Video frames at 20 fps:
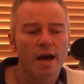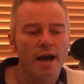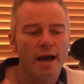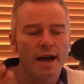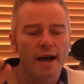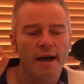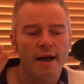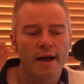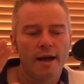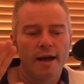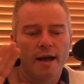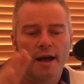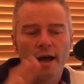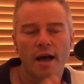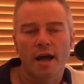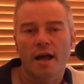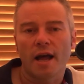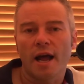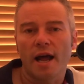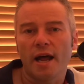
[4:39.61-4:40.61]
and
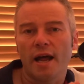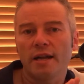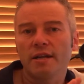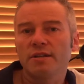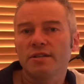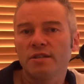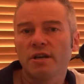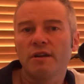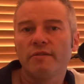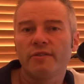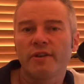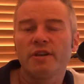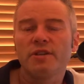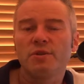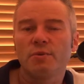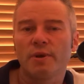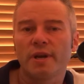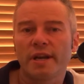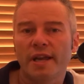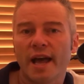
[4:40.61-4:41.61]
there's certain
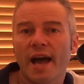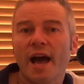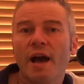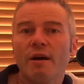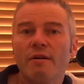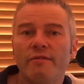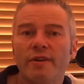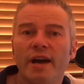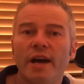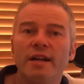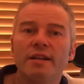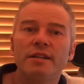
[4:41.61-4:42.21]
things you want to get out of it,